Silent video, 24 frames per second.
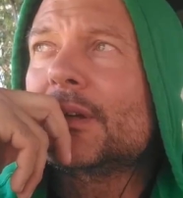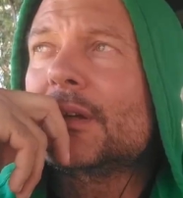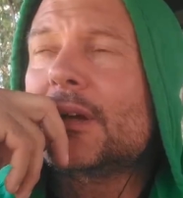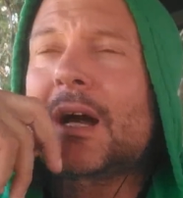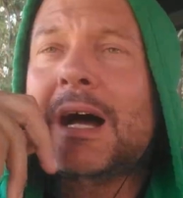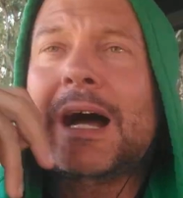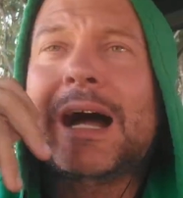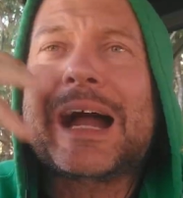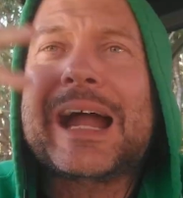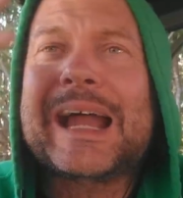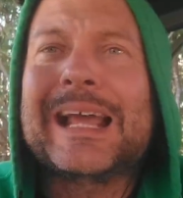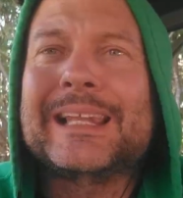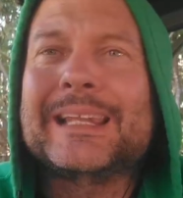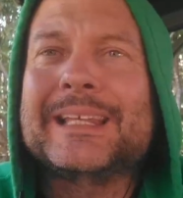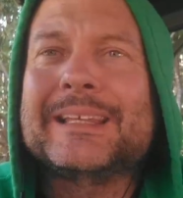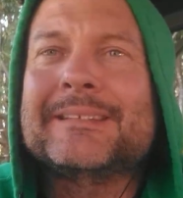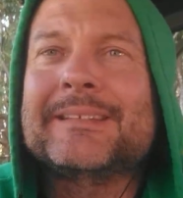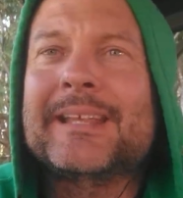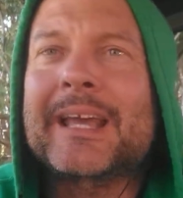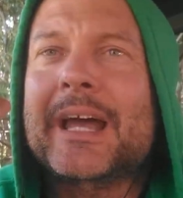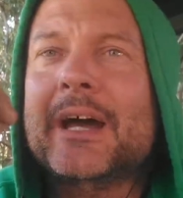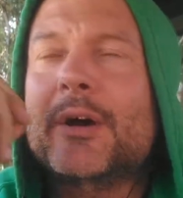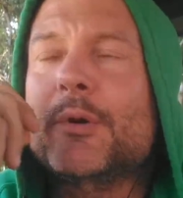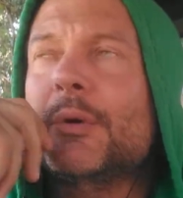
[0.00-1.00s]
highly
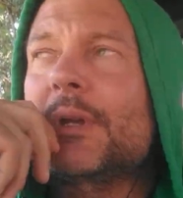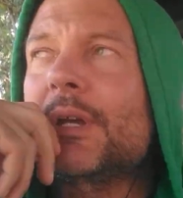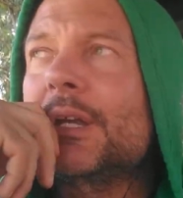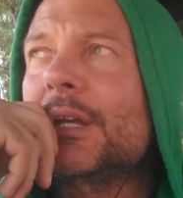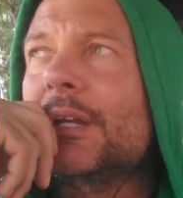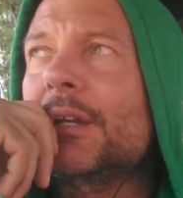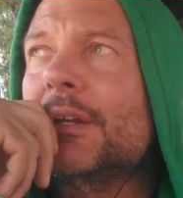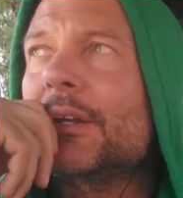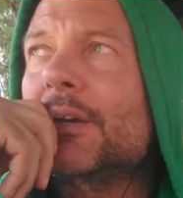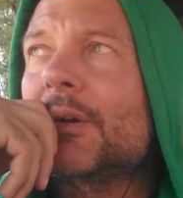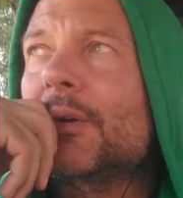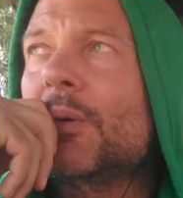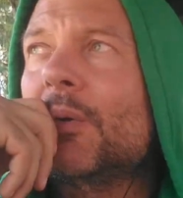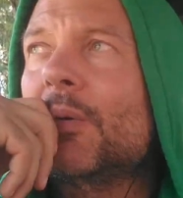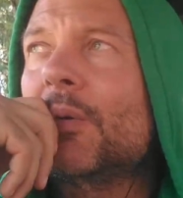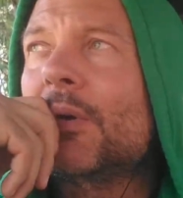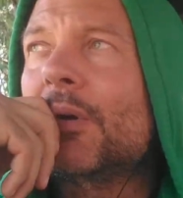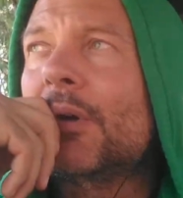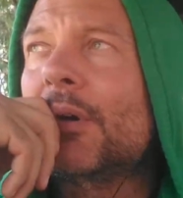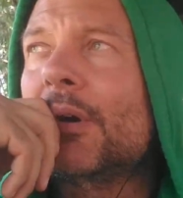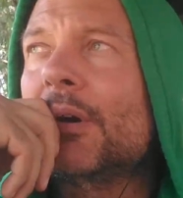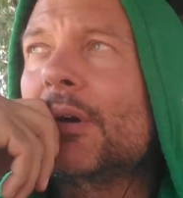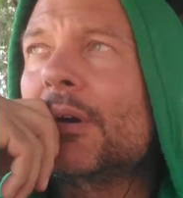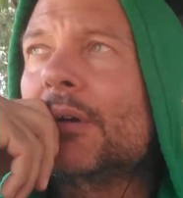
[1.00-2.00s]
touted,
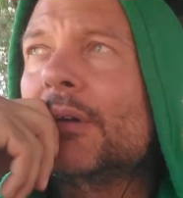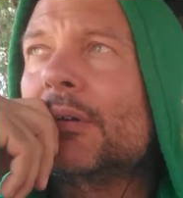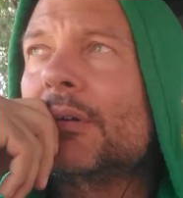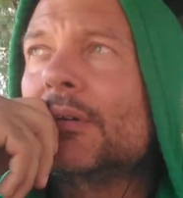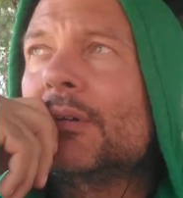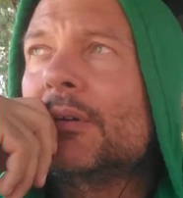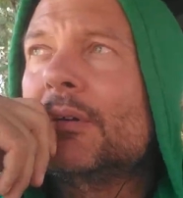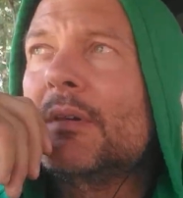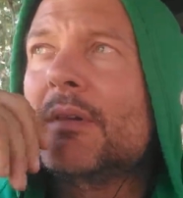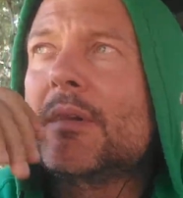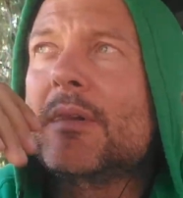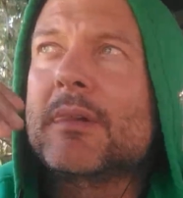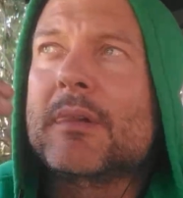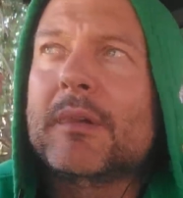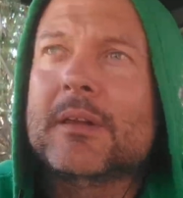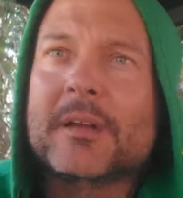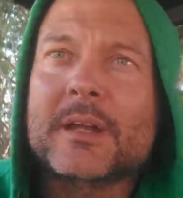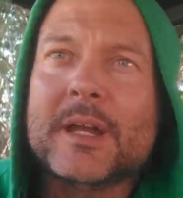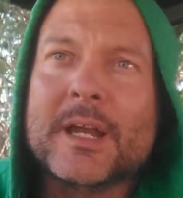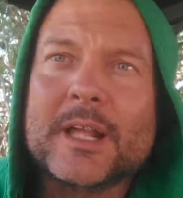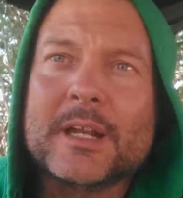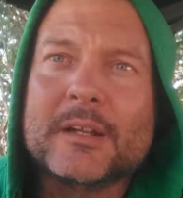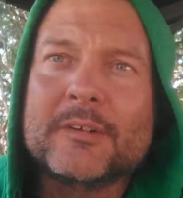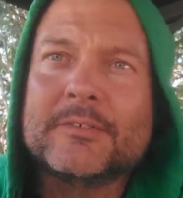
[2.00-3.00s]
or
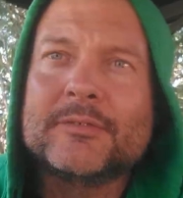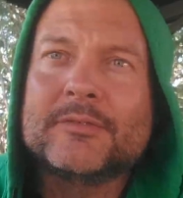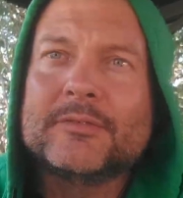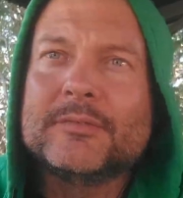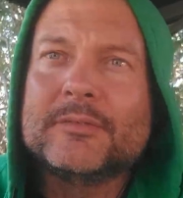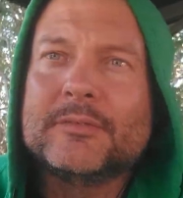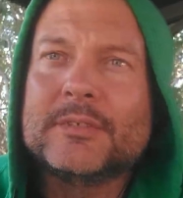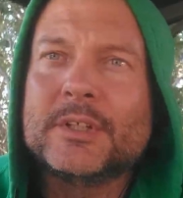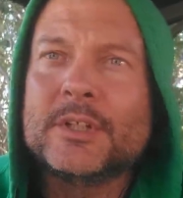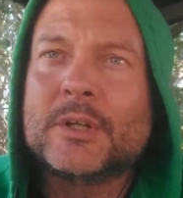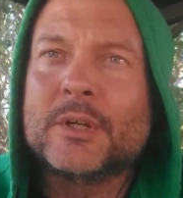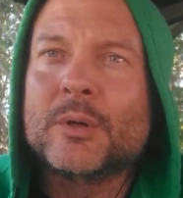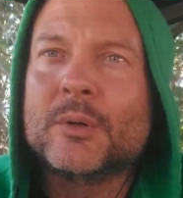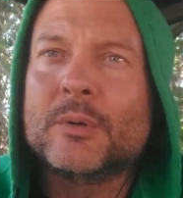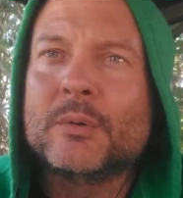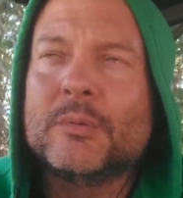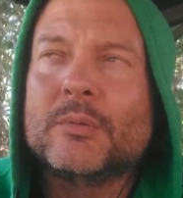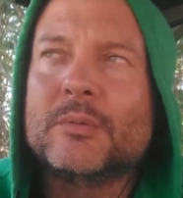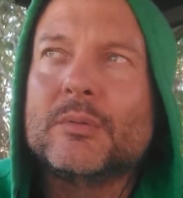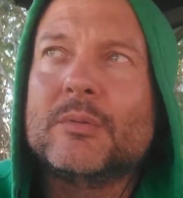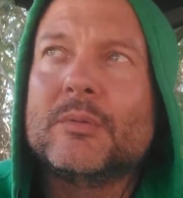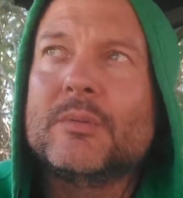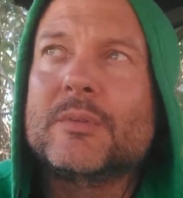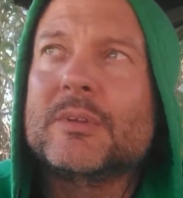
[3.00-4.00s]
kind of, you know,
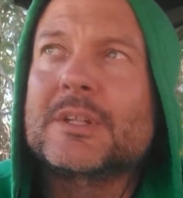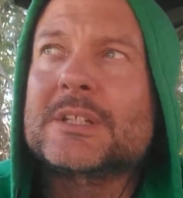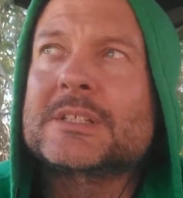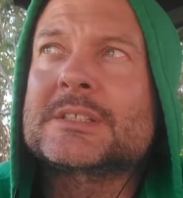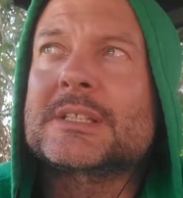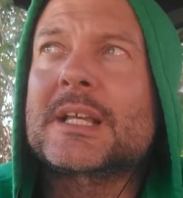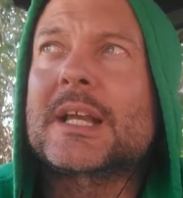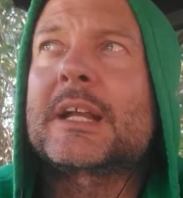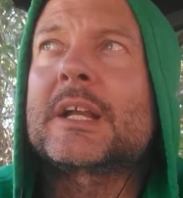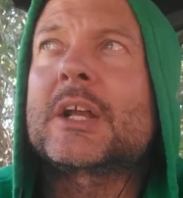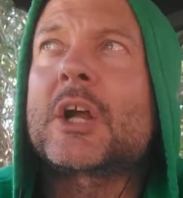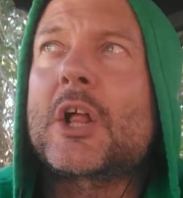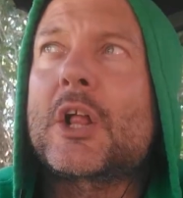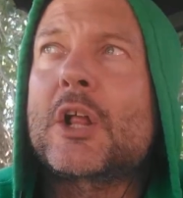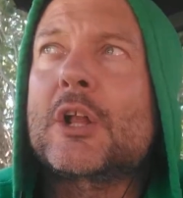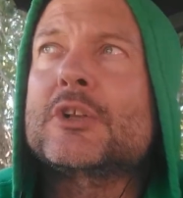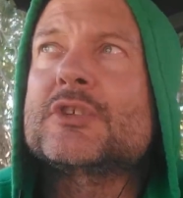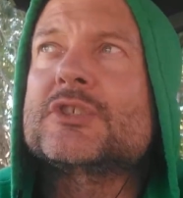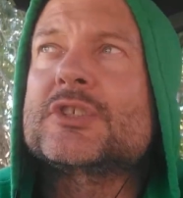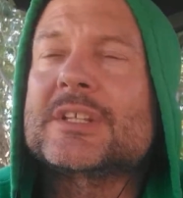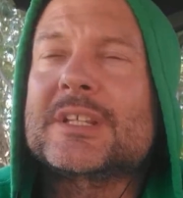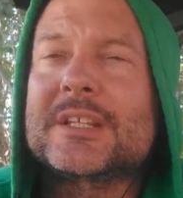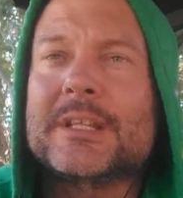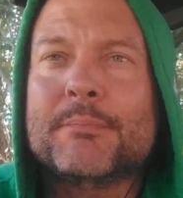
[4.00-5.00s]
the
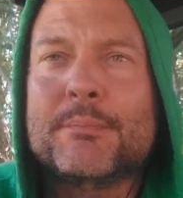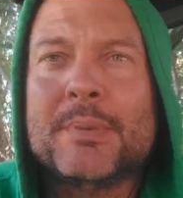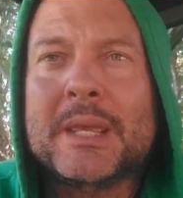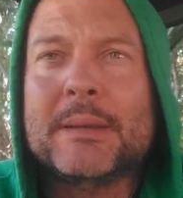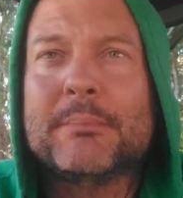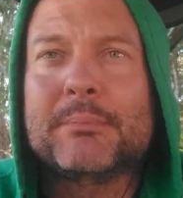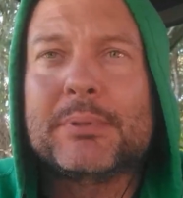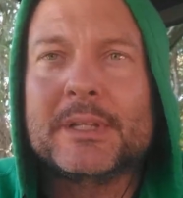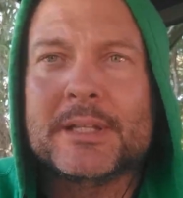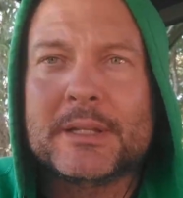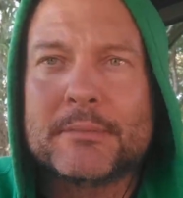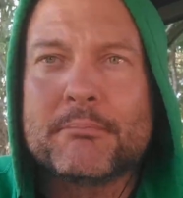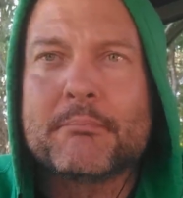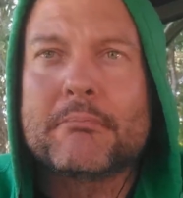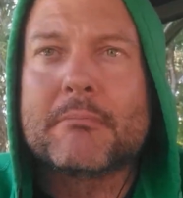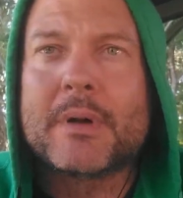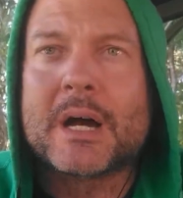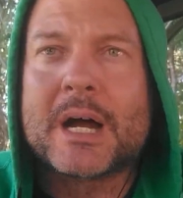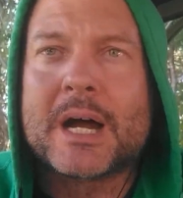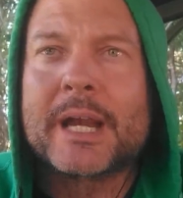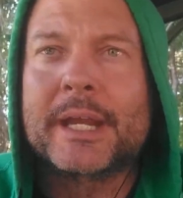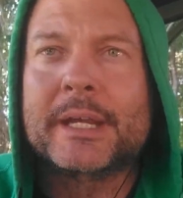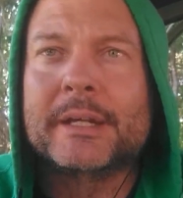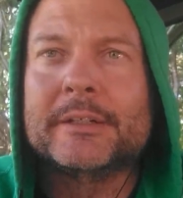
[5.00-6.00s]
psychology that people
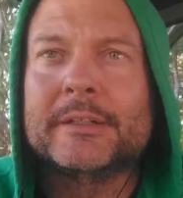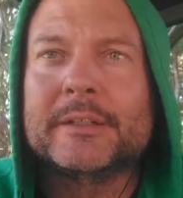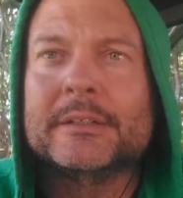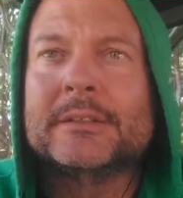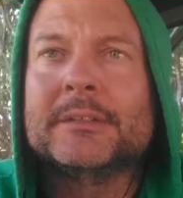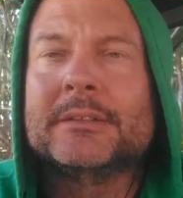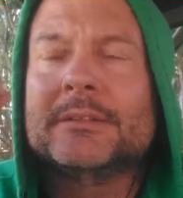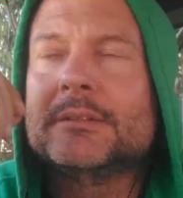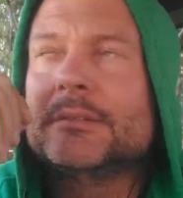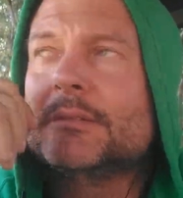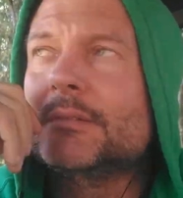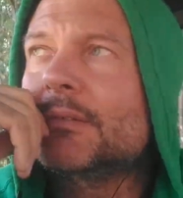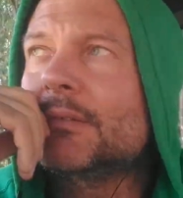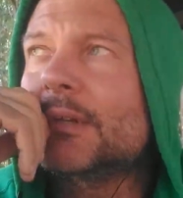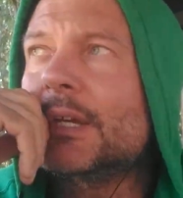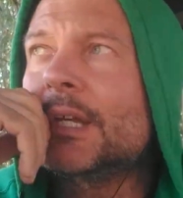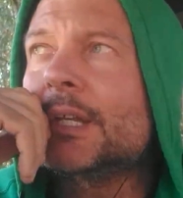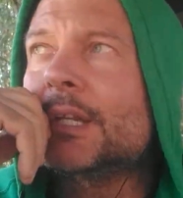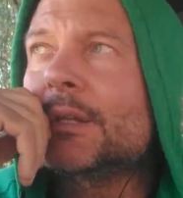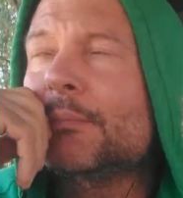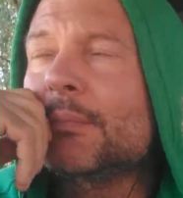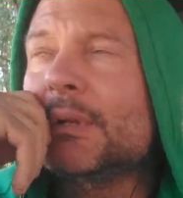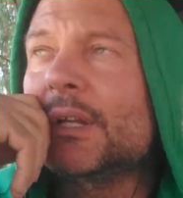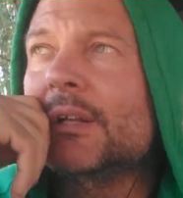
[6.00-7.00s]
admire
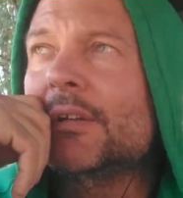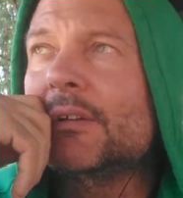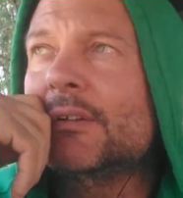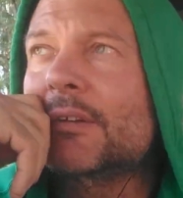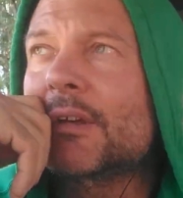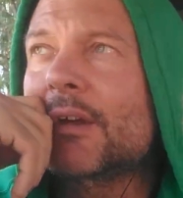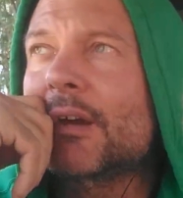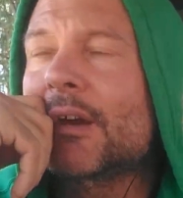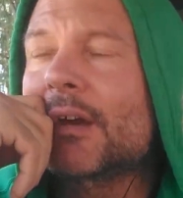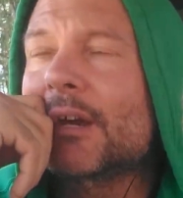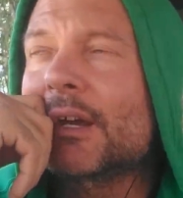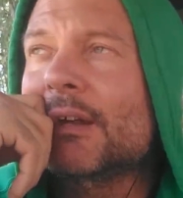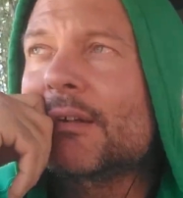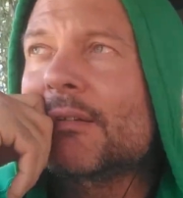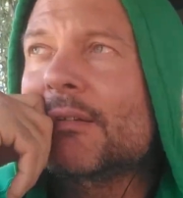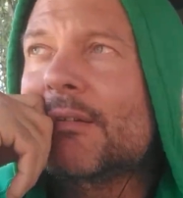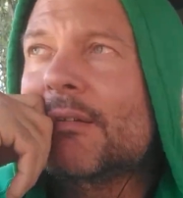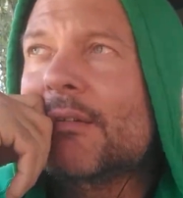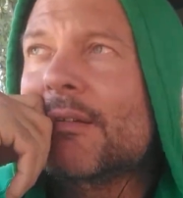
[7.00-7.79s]
in the military.